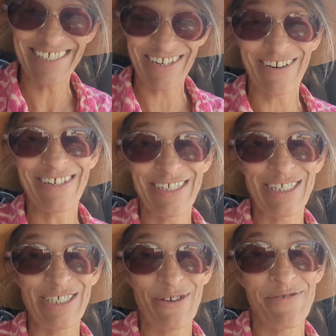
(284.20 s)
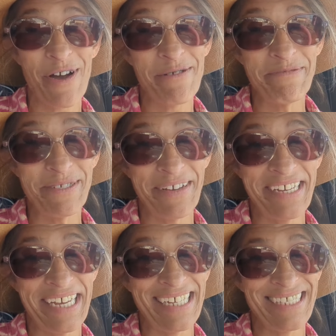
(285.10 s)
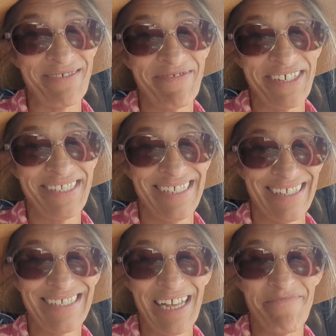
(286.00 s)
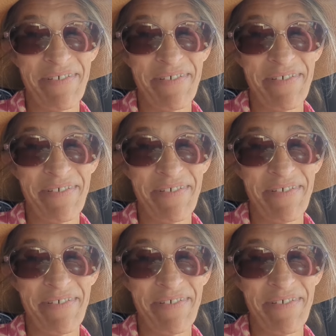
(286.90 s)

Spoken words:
started to show up so I could get some good sunset